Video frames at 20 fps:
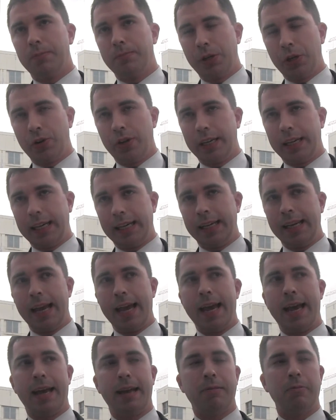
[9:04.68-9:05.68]
immunity,
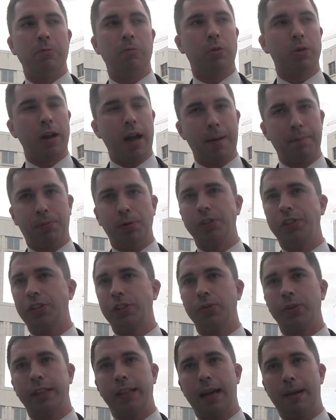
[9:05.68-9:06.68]
and we're not
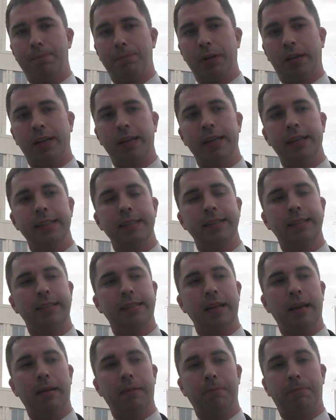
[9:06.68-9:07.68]
pursuing that
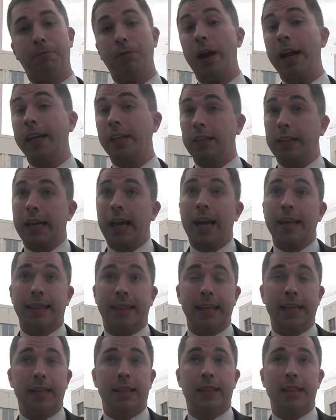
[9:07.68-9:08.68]
because, frankly, I
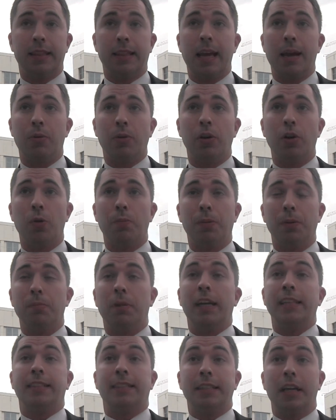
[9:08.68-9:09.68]
think that would open
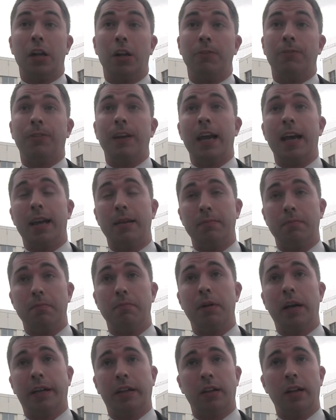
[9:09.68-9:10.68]
myself and
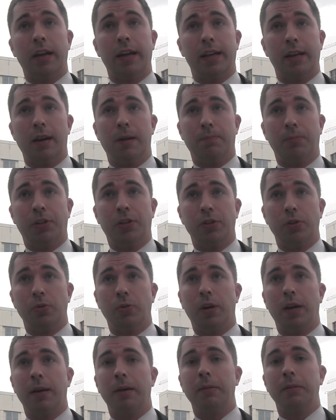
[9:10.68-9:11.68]
my client up
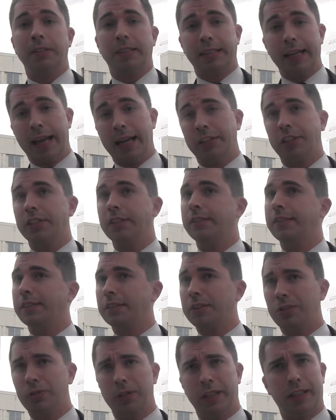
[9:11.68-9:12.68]
to sanctions,
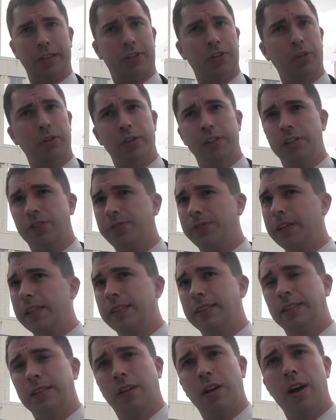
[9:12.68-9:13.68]
including attorney's
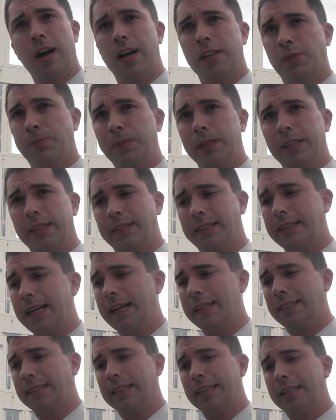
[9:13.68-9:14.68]
fees and costs being
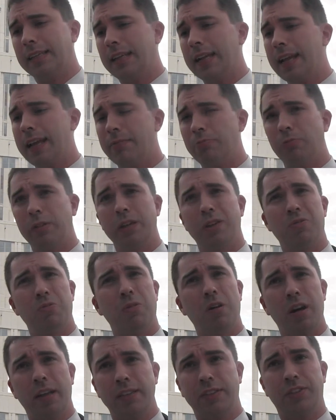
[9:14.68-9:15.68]
assessed, and we don't
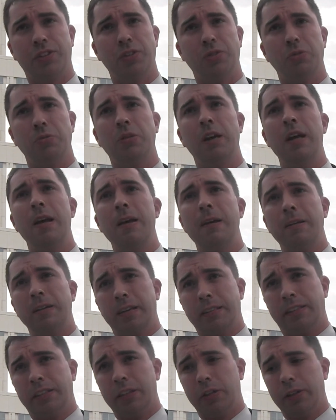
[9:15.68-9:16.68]
want to
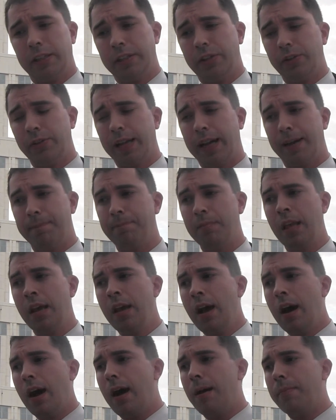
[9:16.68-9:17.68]
necessarily do that.
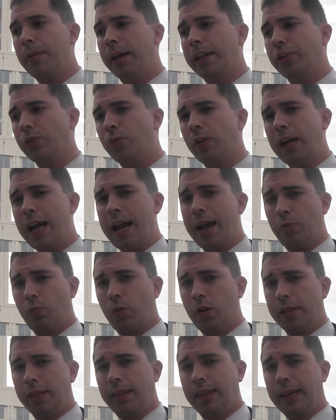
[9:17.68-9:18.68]
I do want to add
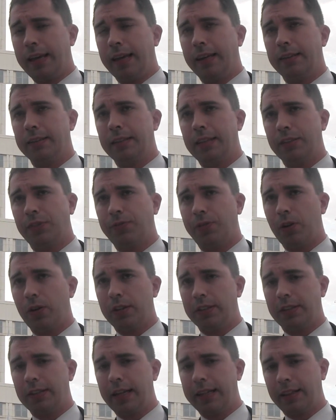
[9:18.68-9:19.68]
one thing as far
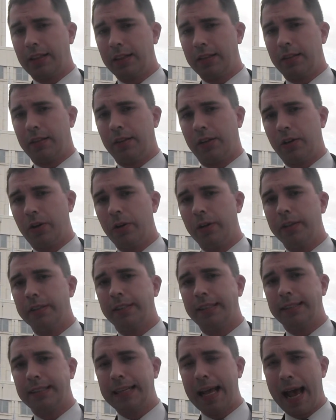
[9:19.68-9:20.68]
as like the current
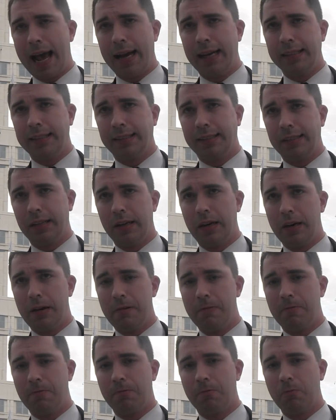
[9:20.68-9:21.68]
status
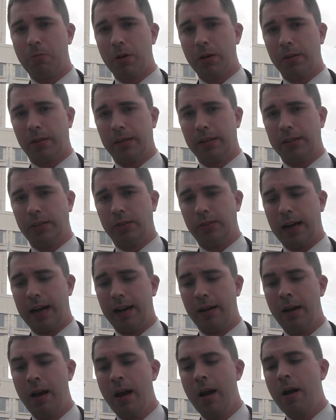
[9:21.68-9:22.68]
of where things are
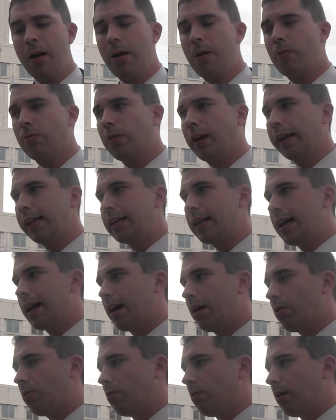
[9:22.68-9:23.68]
at. Right
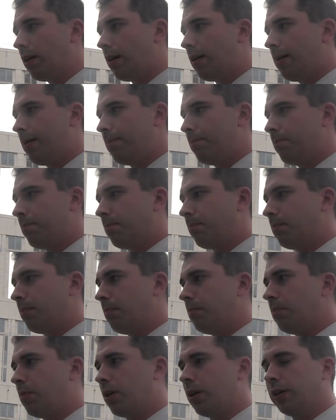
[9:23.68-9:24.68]
now,
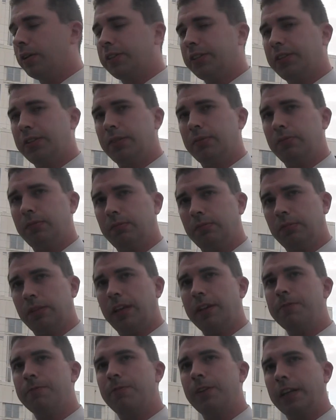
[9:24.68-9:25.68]
Mark's
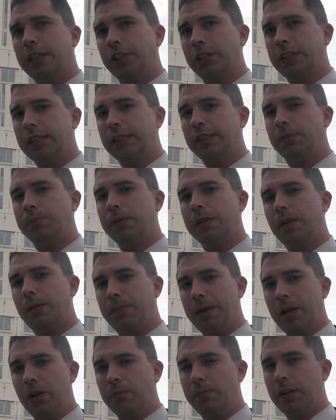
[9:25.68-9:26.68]
conviction has been
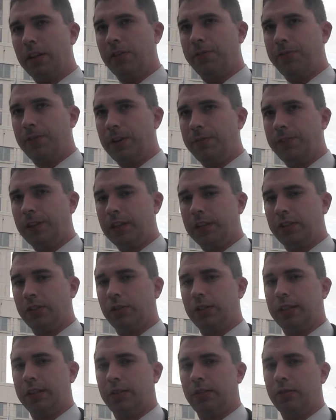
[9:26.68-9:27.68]
upheld by the 5th
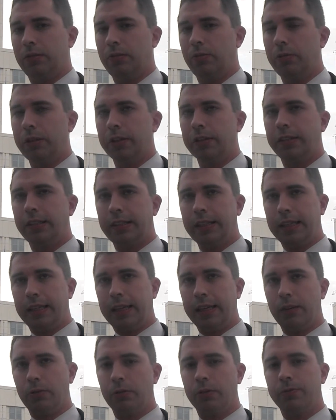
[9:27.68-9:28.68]
District. We are
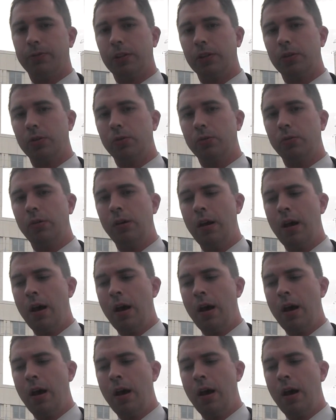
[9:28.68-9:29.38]
seeking review